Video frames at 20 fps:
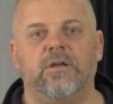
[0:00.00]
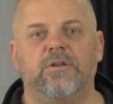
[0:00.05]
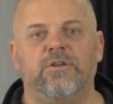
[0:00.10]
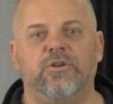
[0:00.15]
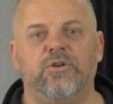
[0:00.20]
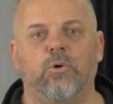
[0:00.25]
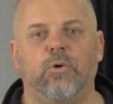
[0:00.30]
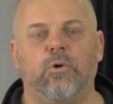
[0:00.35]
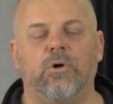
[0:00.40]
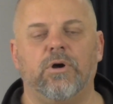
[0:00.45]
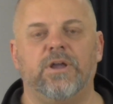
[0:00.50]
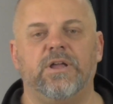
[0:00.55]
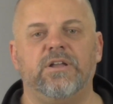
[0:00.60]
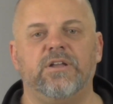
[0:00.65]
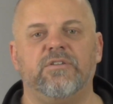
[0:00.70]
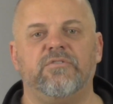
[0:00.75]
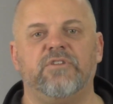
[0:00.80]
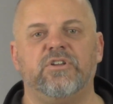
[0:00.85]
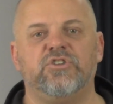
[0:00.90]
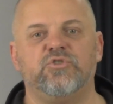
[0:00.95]
Your
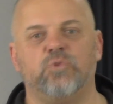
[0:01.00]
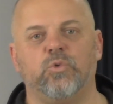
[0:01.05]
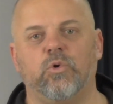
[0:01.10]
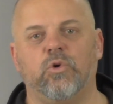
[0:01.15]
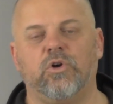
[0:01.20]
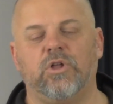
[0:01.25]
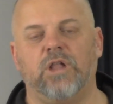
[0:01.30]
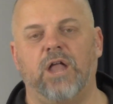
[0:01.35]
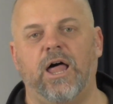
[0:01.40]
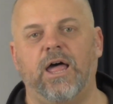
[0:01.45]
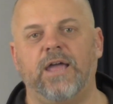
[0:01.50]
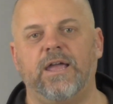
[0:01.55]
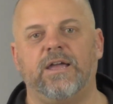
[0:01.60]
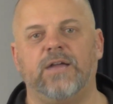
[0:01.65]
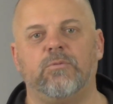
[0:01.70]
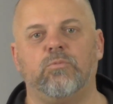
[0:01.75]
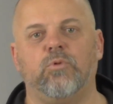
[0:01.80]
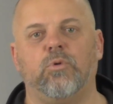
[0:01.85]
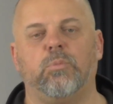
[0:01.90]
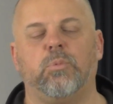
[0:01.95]
individual
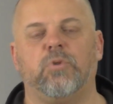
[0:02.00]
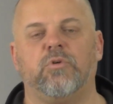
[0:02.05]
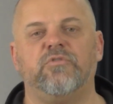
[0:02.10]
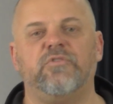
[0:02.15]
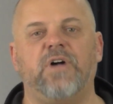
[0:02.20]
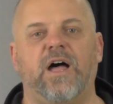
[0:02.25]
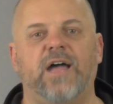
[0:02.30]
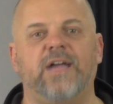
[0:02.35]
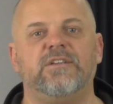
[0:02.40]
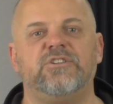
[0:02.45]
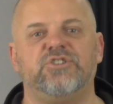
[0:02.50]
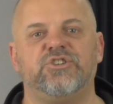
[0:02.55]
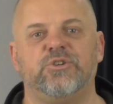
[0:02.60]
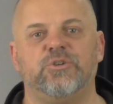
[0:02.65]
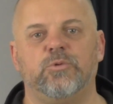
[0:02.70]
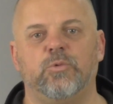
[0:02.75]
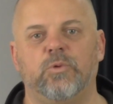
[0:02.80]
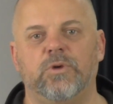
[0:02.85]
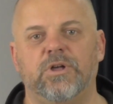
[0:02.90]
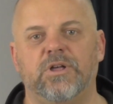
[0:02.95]
client will provide
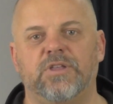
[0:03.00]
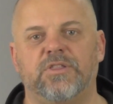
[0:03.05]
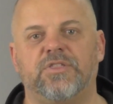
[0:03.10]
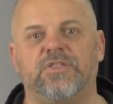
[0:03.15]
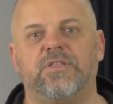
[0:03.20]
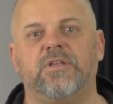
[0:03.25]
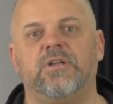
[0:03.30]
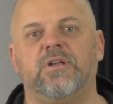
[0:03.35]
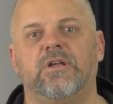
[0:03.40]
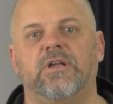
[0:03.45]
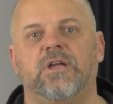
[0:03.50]
you with